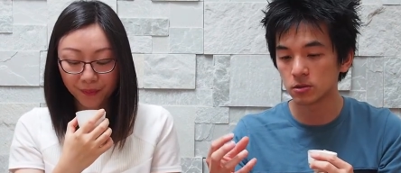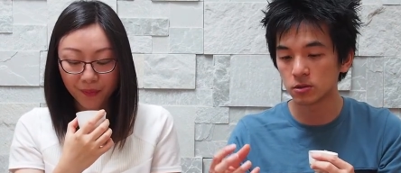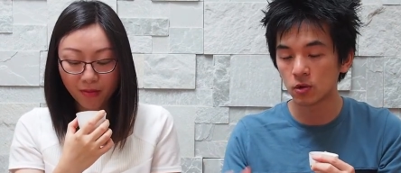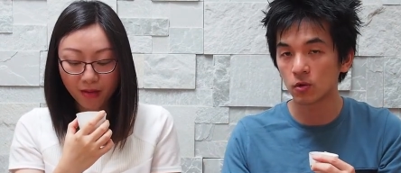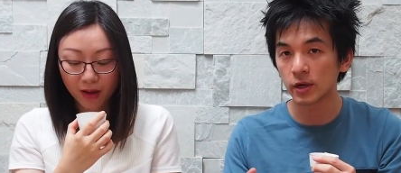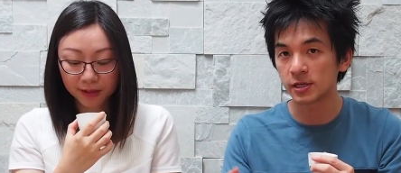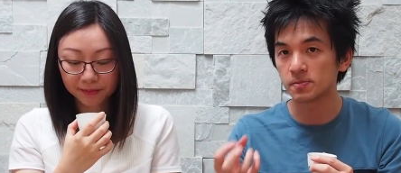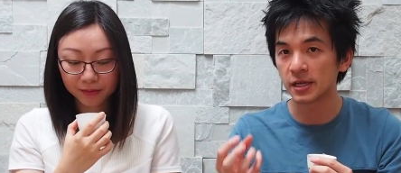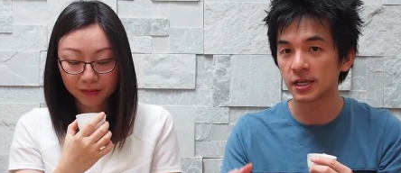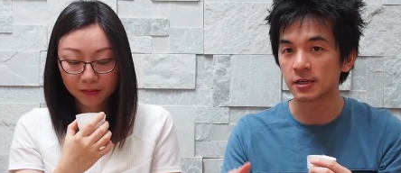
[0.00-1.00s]
Speaker 1: Rou Gui
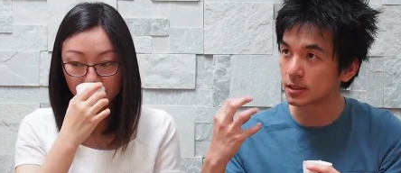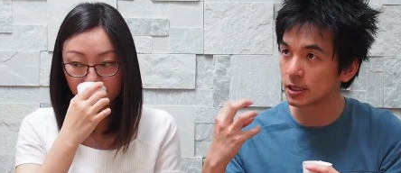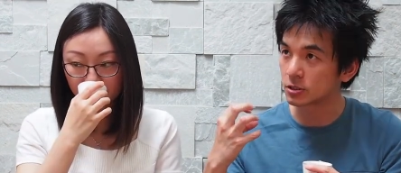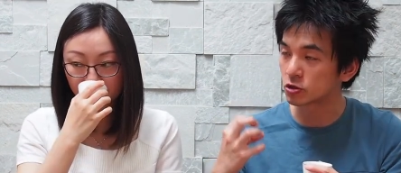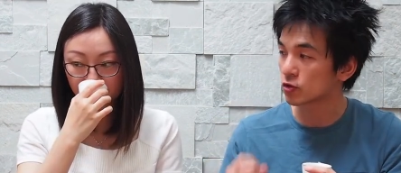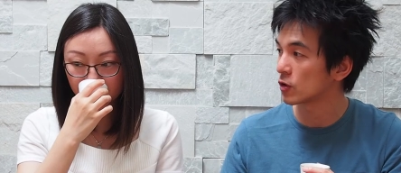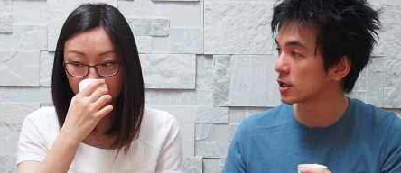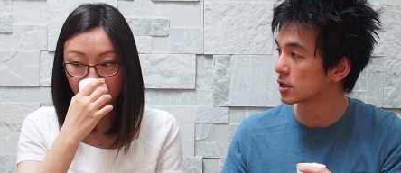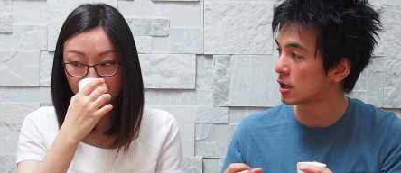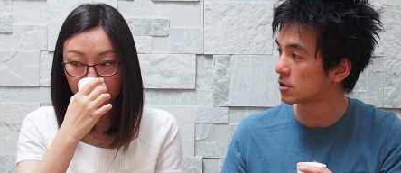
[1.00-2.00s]
being a
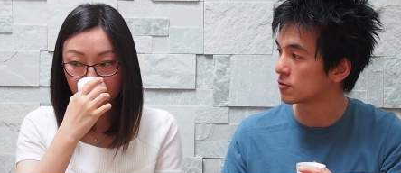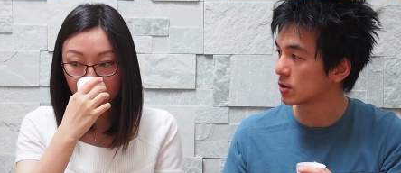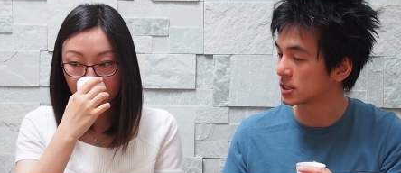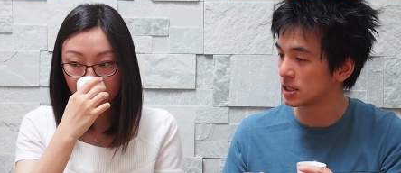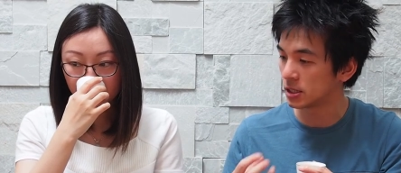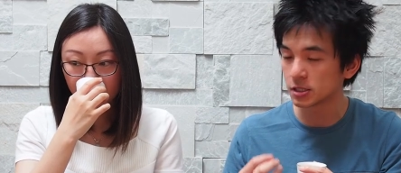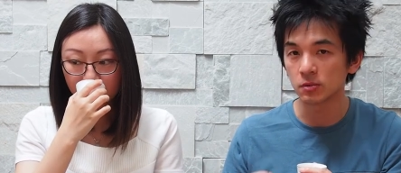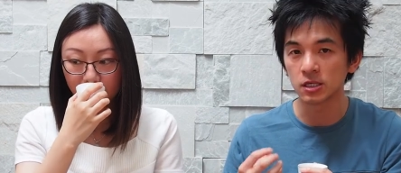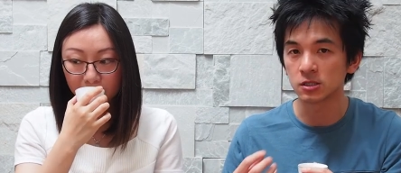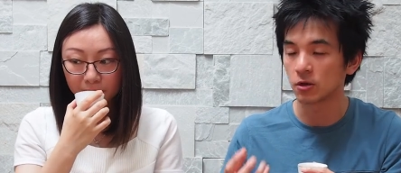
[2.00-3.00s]
stronger kind of rock tea, this
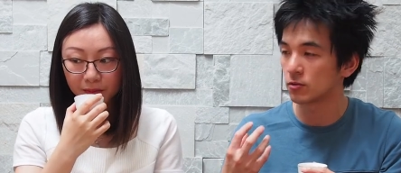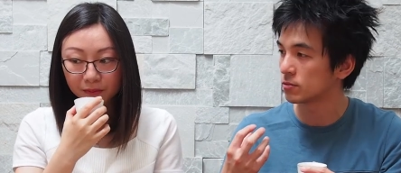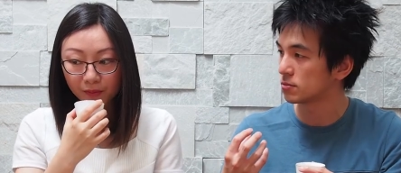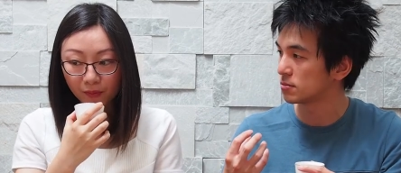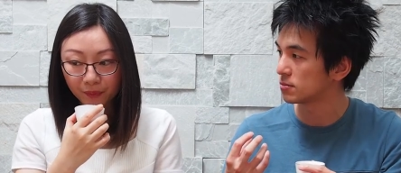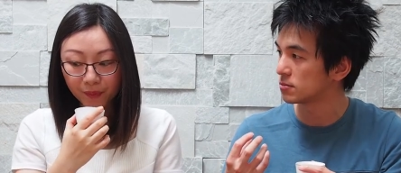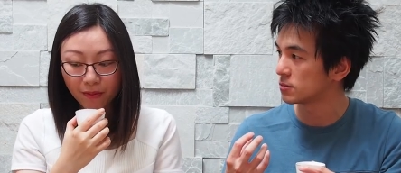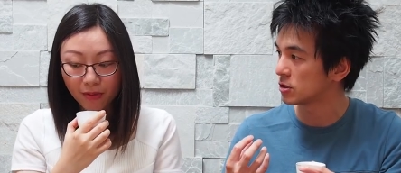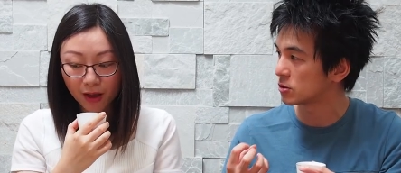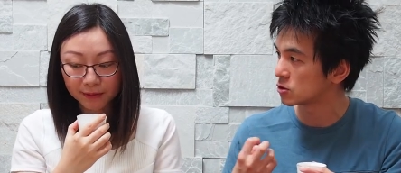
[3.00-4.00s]
one is not,
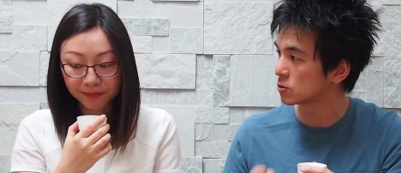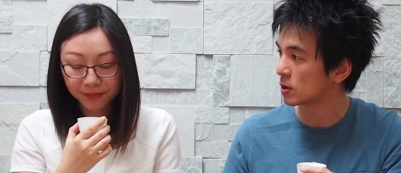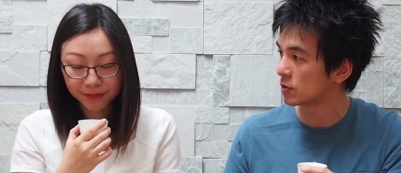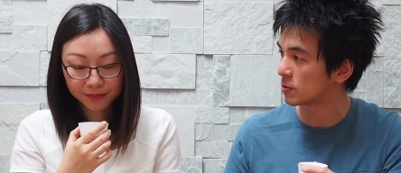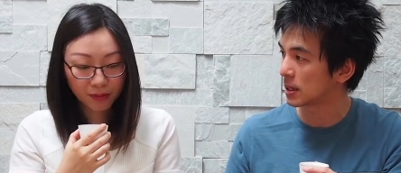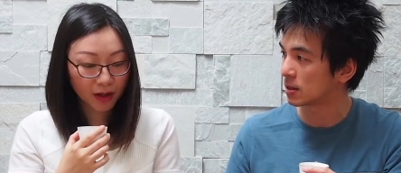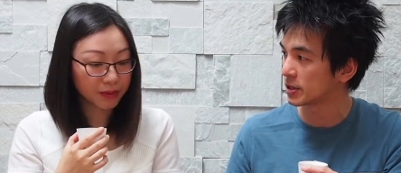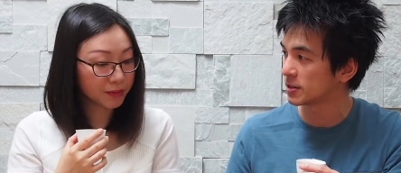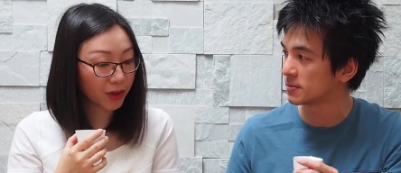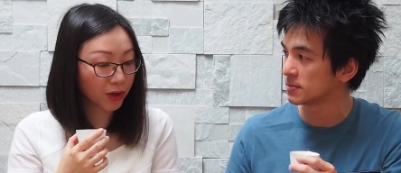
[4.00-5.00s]
you know, super
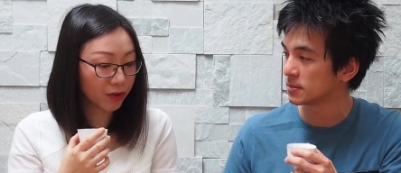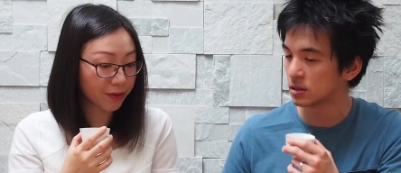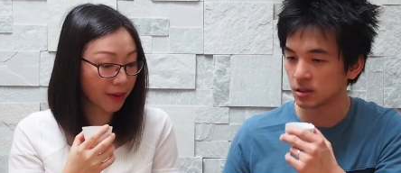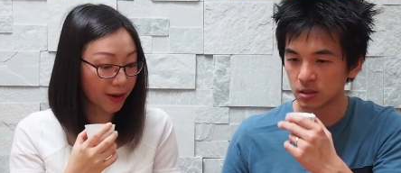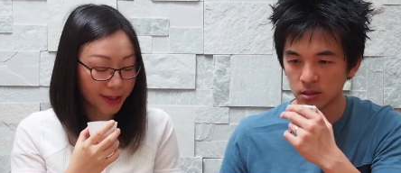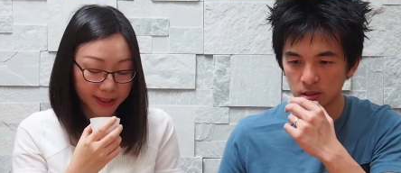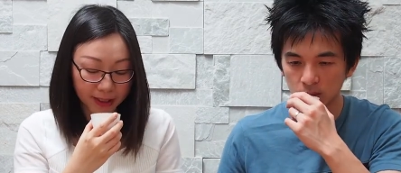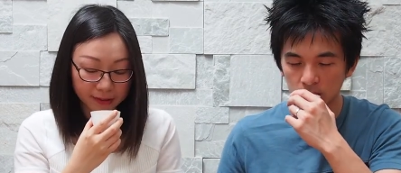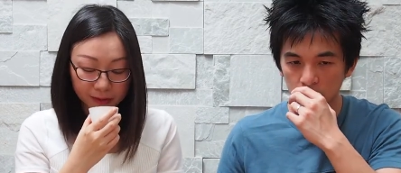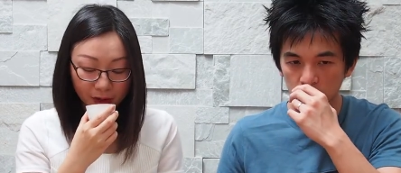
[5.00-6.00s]
overpowering. Not
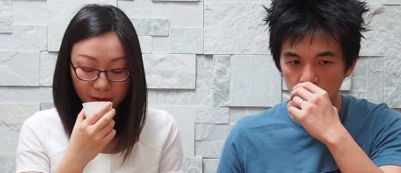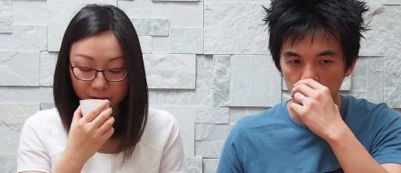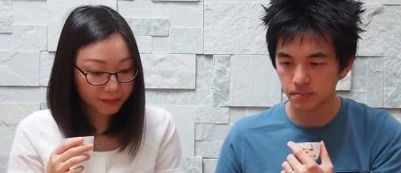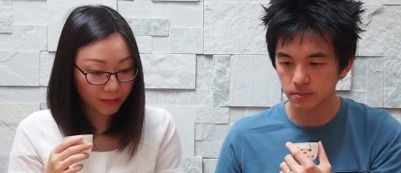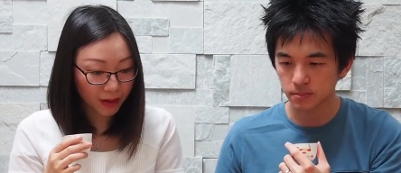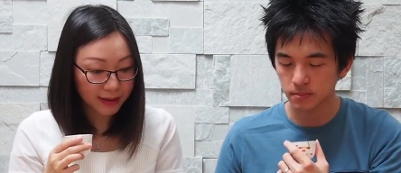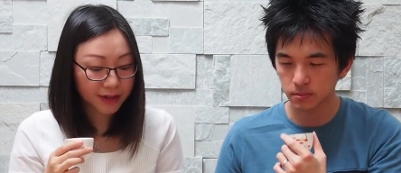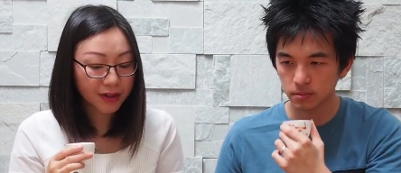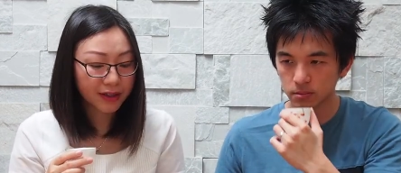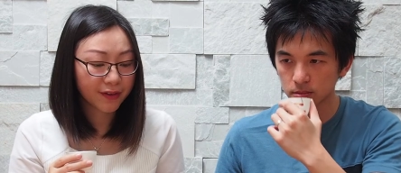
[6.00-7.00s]
overpowering,
Speaker 2: no. It's
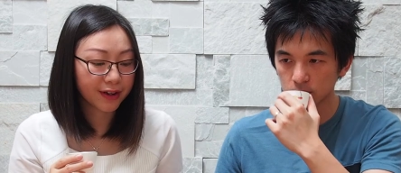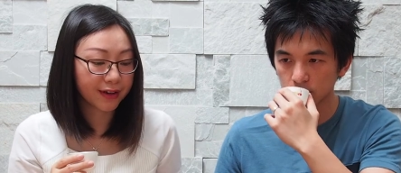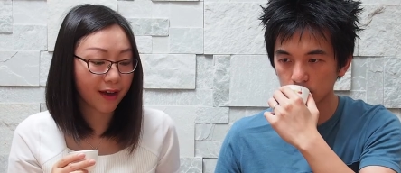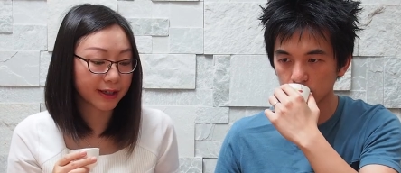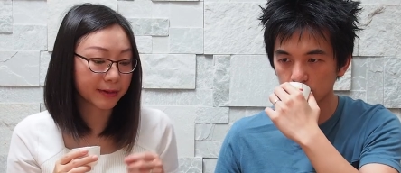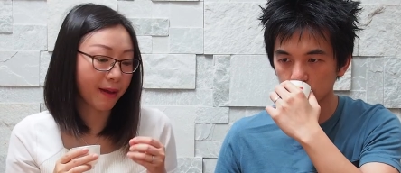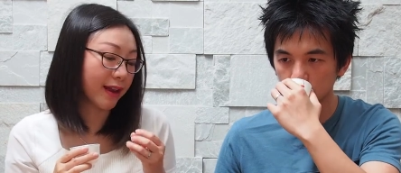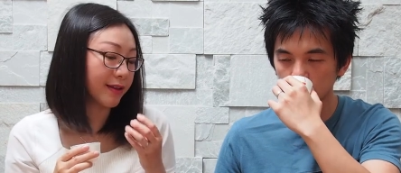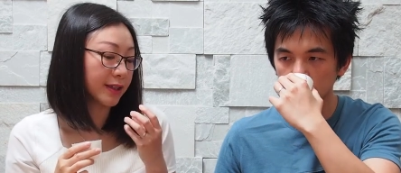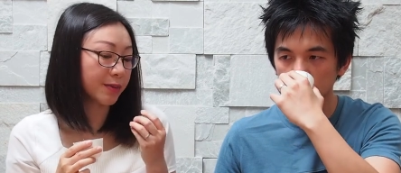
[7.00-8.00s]
got a very nice
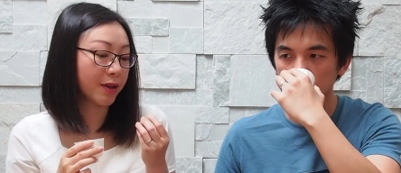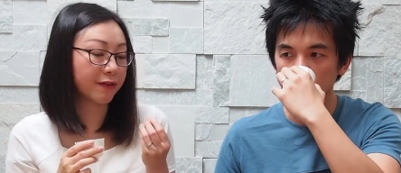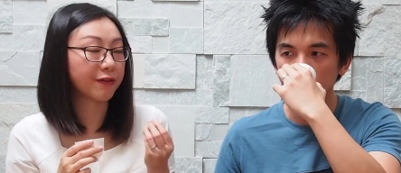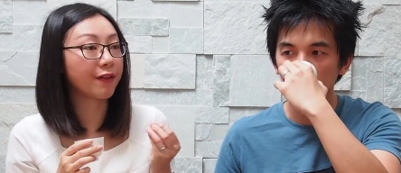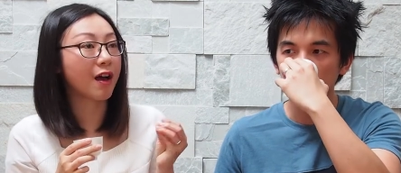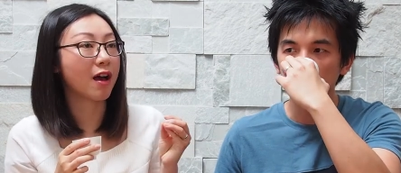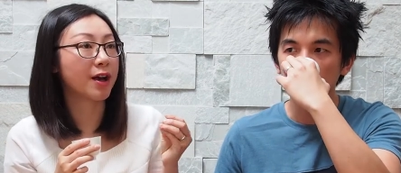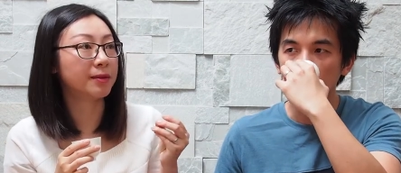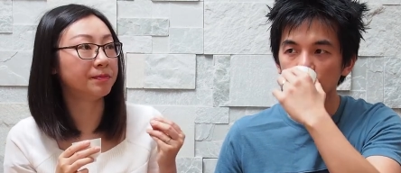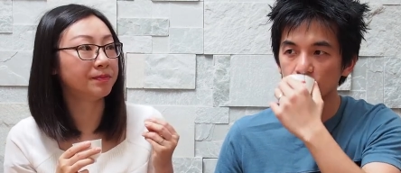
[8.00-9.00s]
balance with
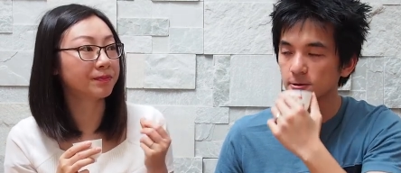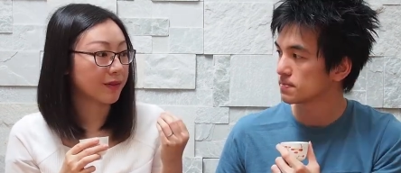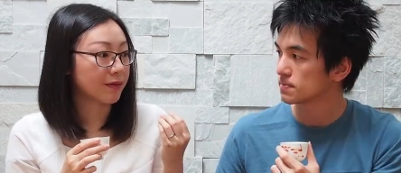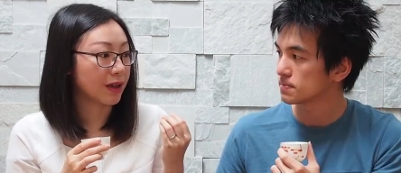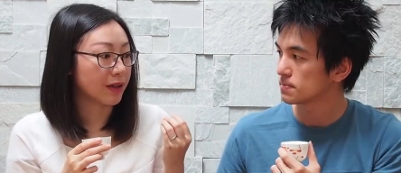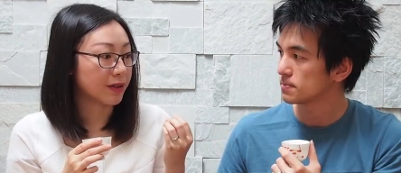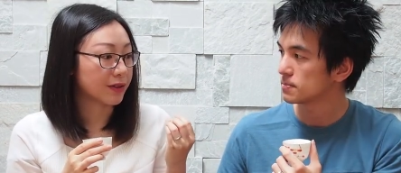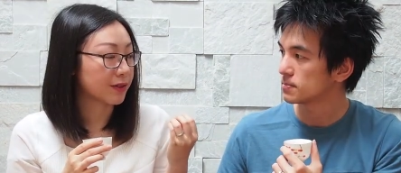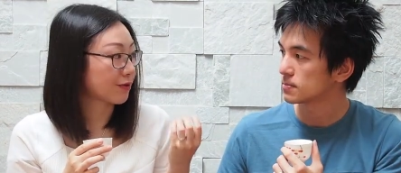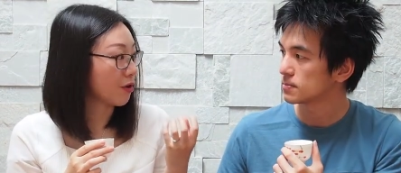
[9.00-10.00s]
um,
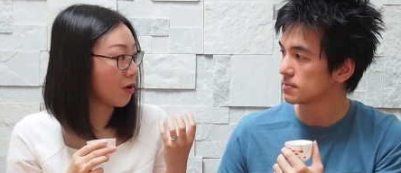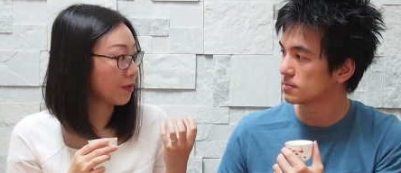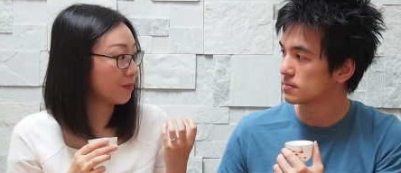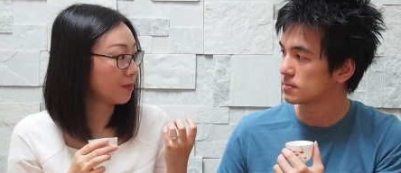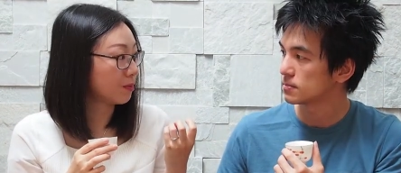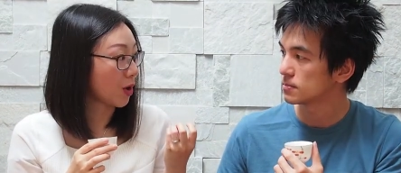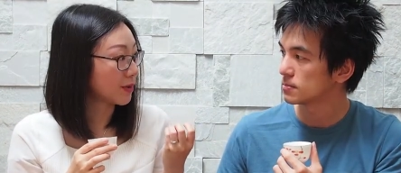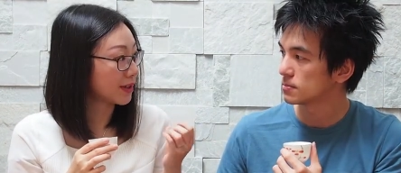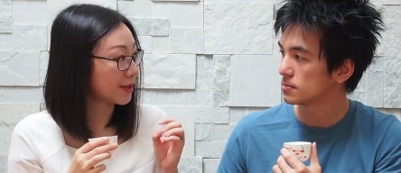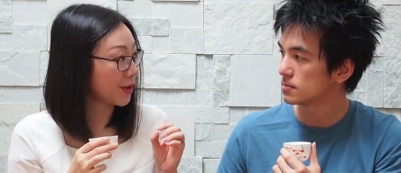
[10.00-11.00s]
strong
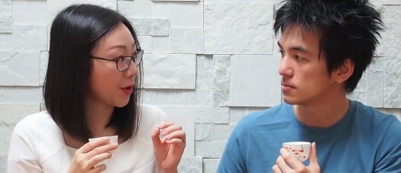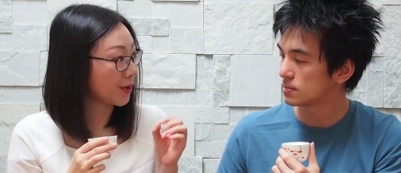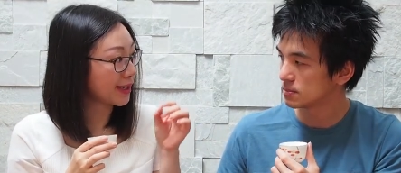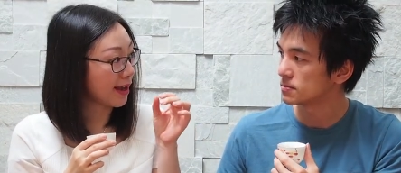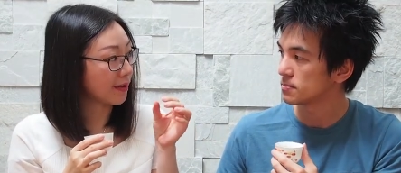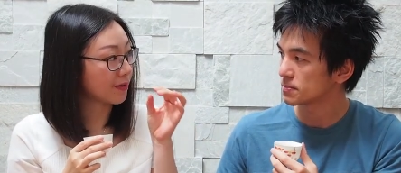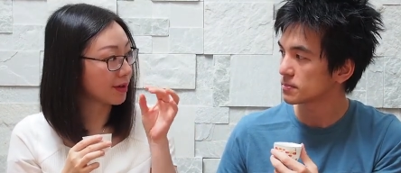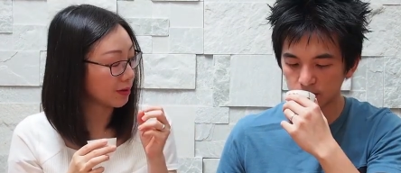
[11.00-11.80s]
roast note mm. and the